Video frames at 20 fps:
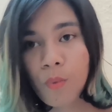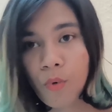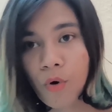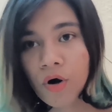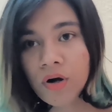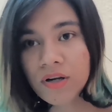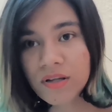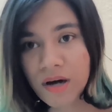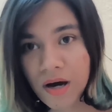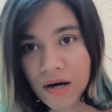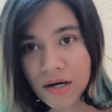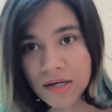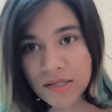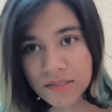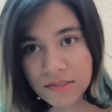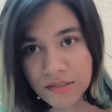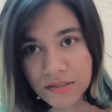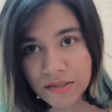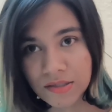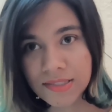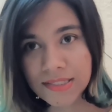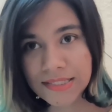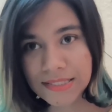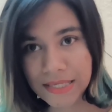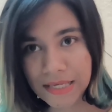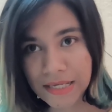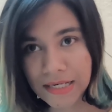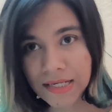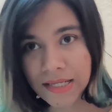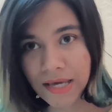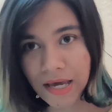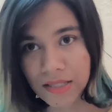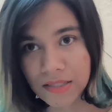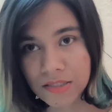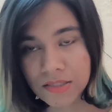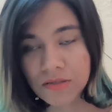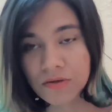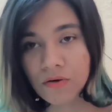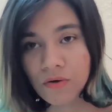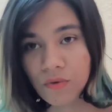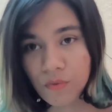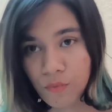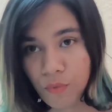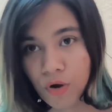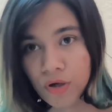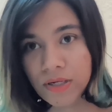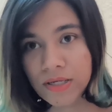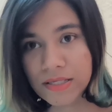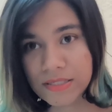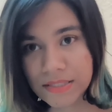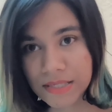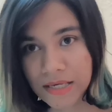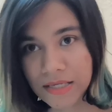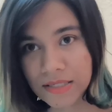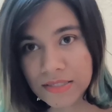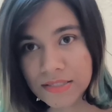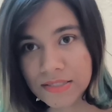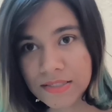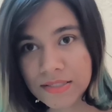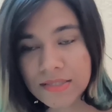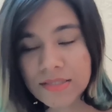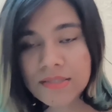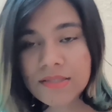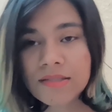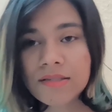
What are the skin cancer warning signs?